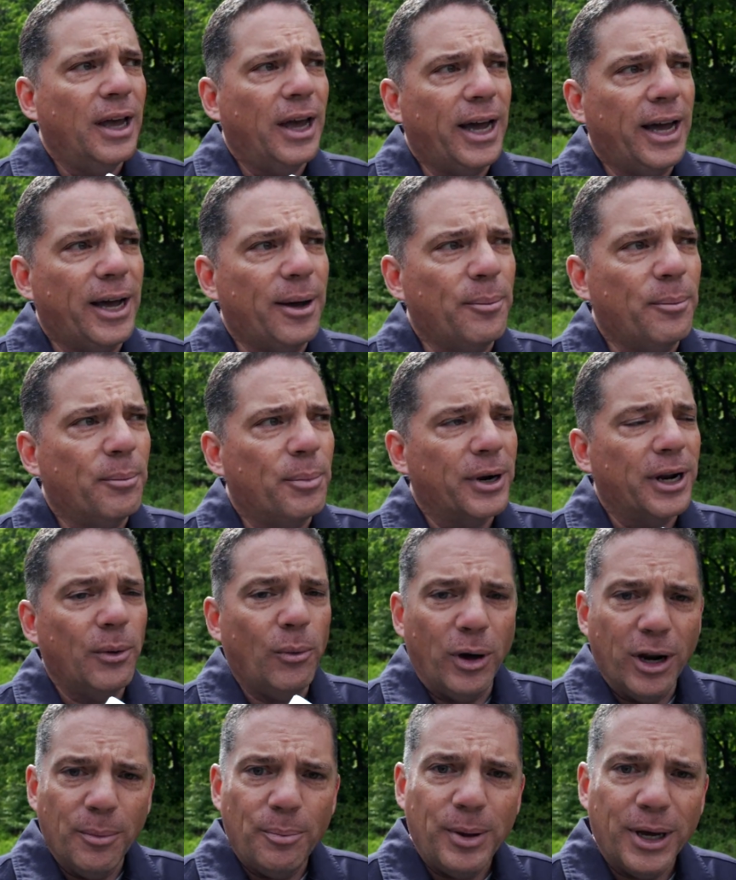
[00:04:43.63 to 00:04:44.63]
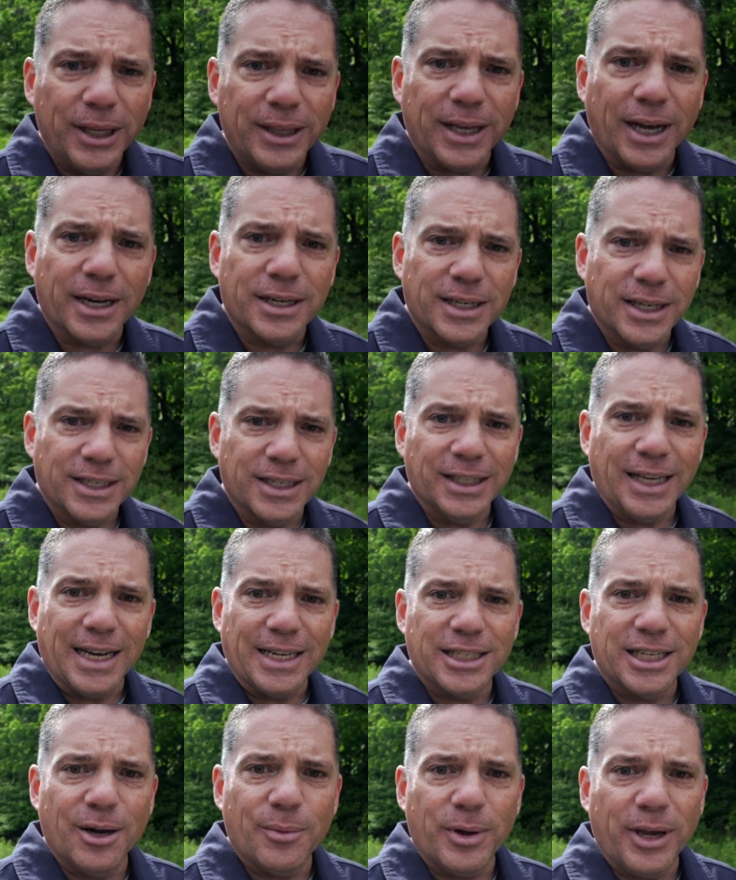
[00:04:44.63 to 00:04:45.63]
But I want to pick that because that's the
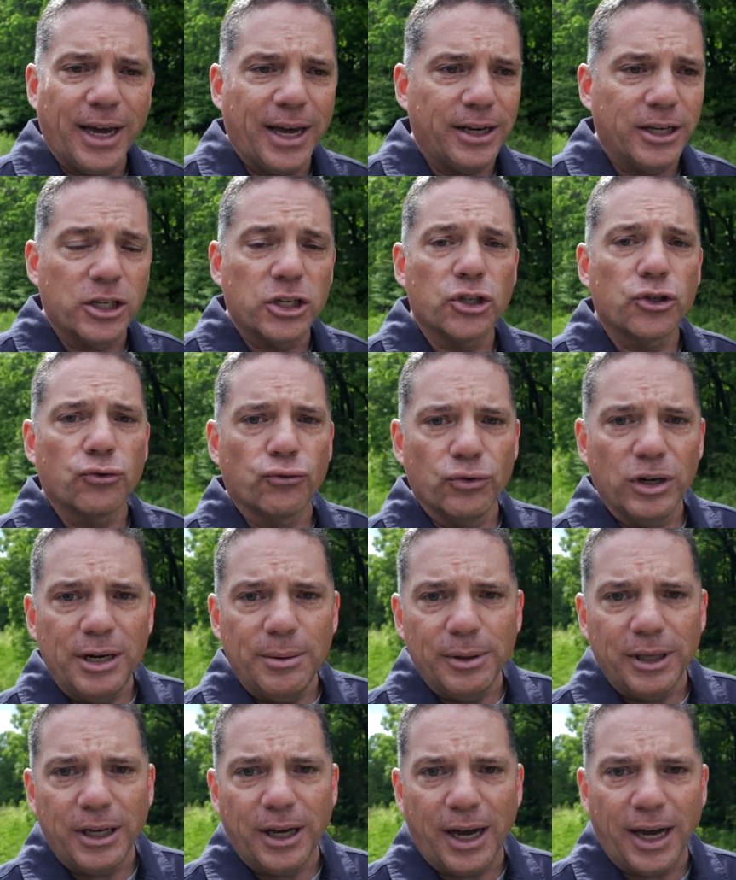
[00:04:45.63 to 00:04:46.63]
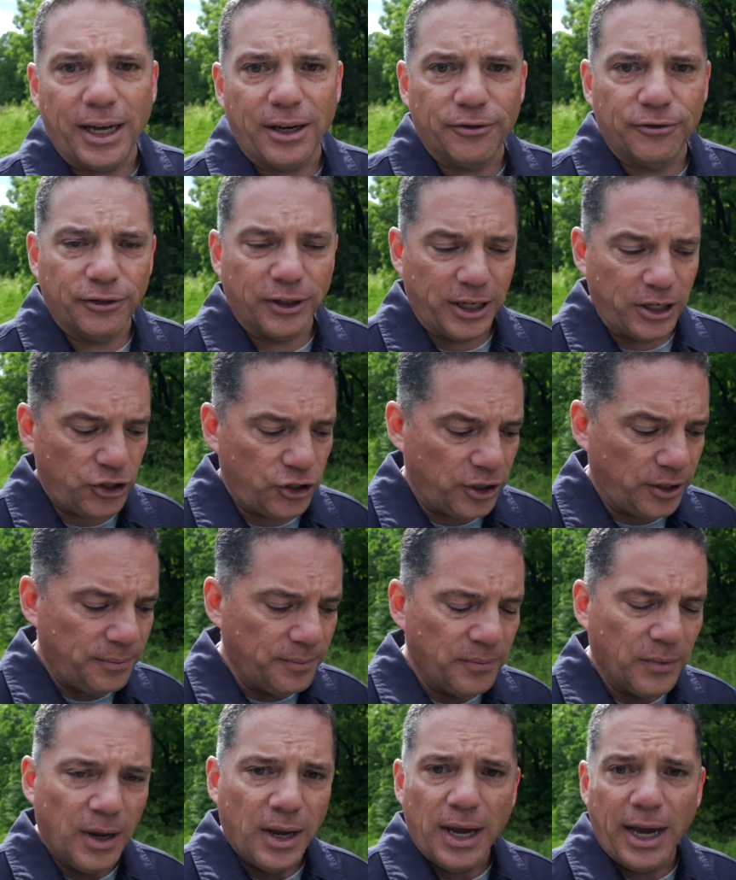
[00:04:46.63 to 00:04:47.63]
last time we had extremely high inflation
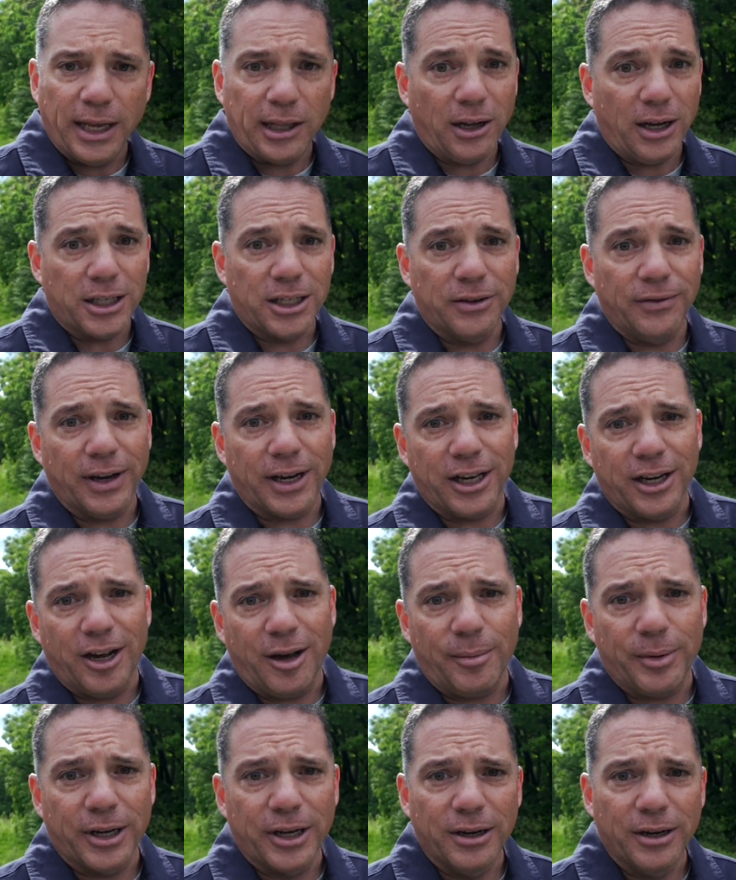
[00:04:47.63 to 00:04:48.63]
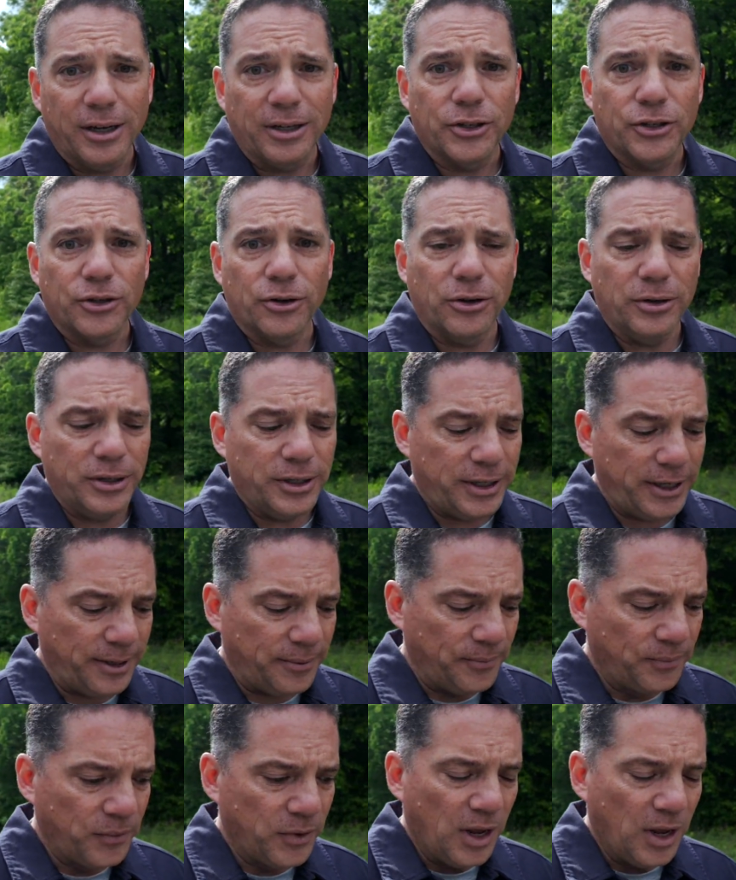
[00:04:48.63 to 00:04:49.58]
and lots of economic uncertainty.